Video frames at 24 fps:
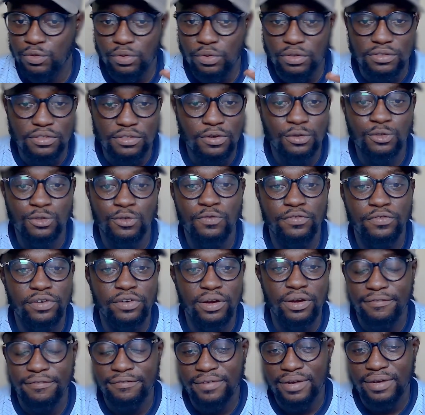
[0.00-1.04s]
was also
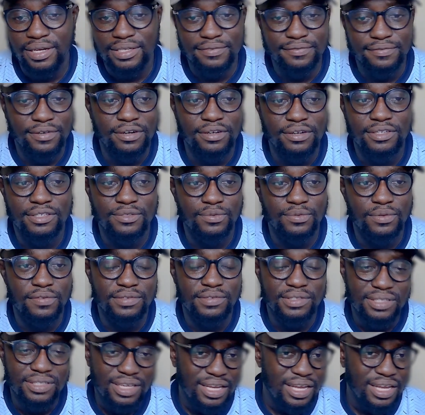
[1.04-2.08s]
very fast, very swift.